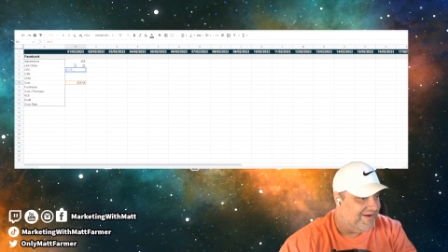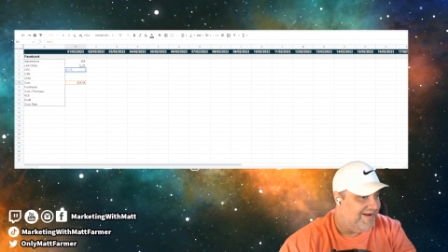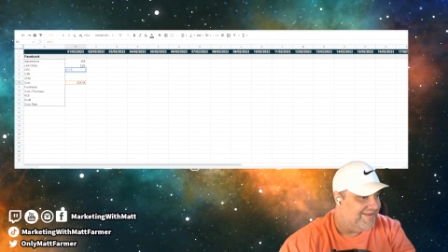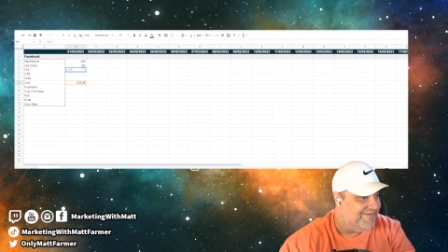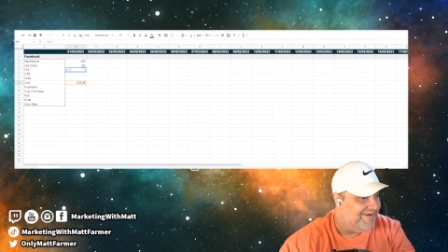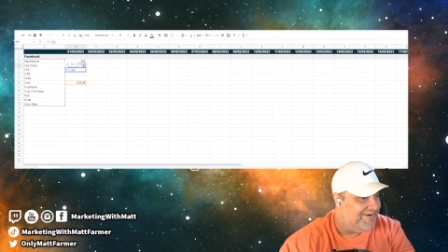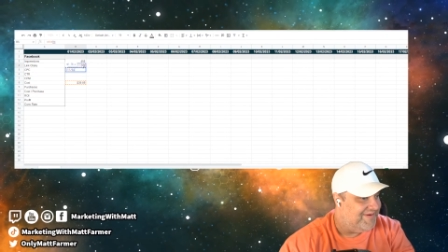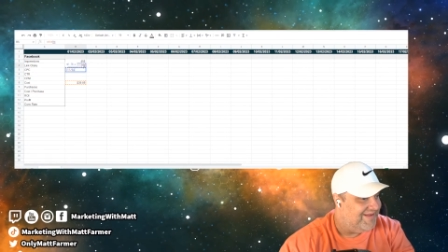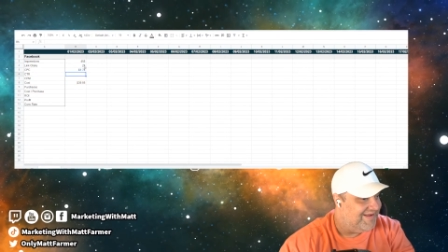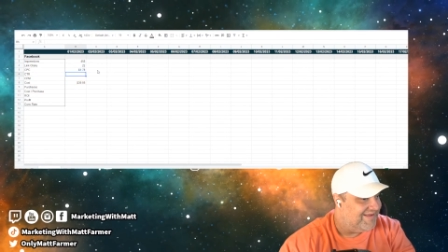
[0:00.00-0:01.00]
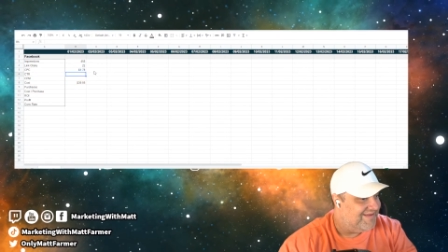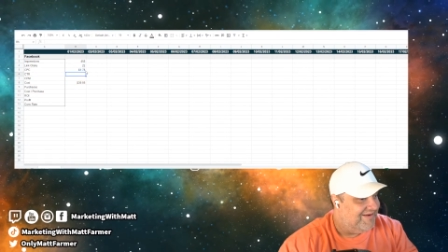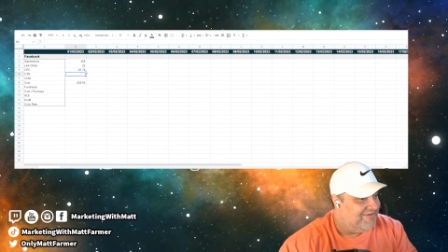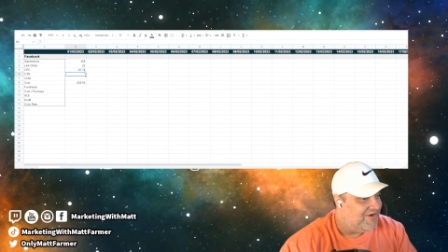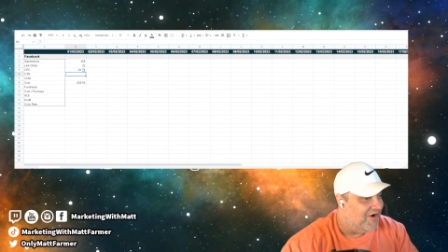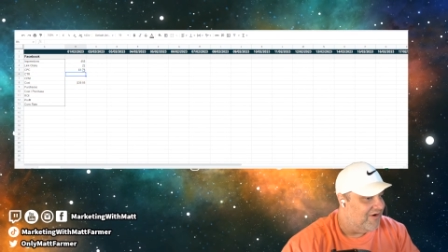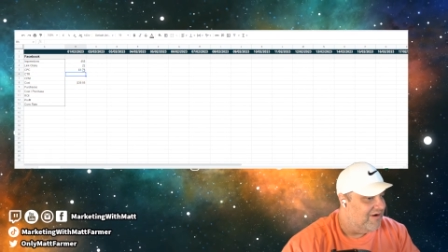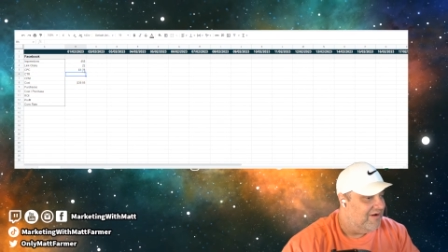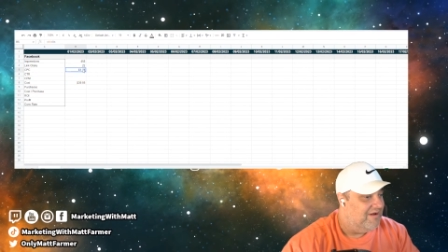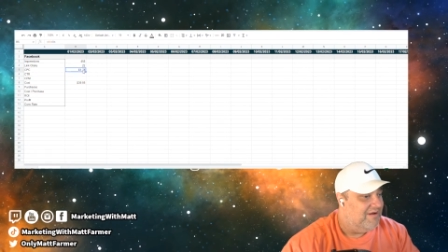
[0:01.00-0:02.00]
divided by links. So
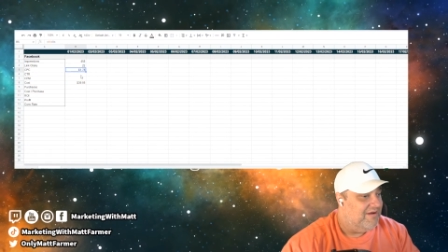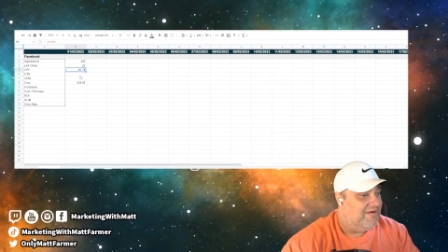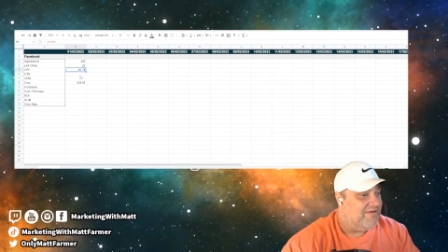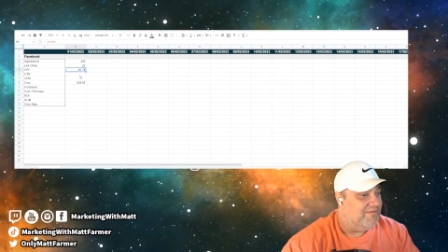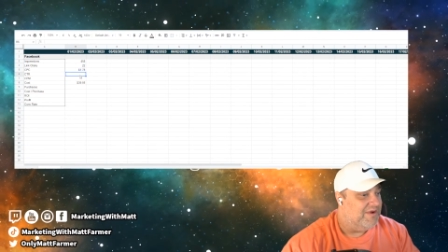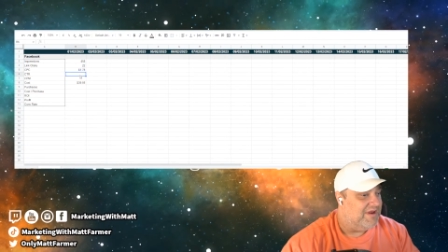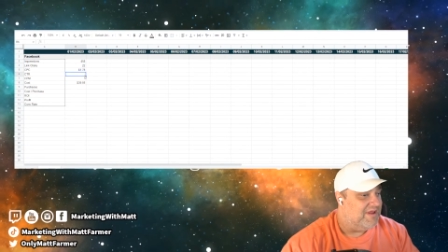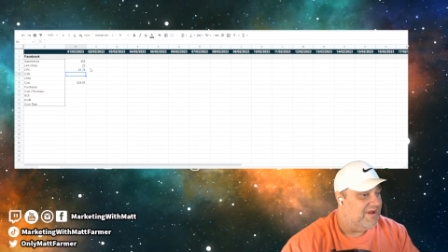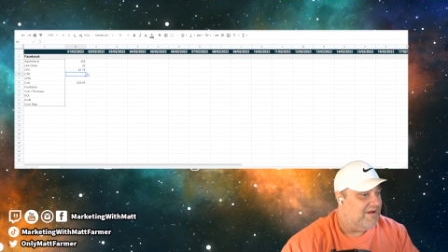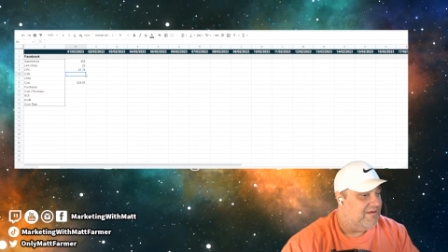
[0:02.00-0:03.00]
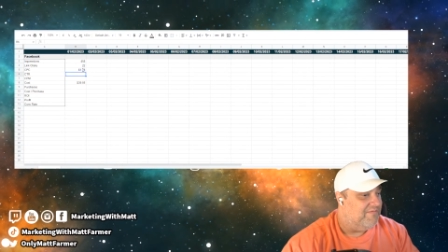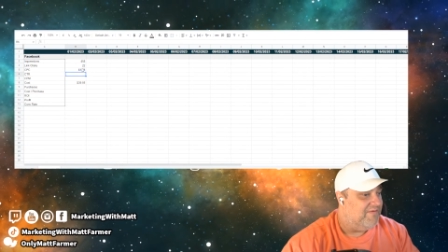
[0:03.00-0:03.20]
we can see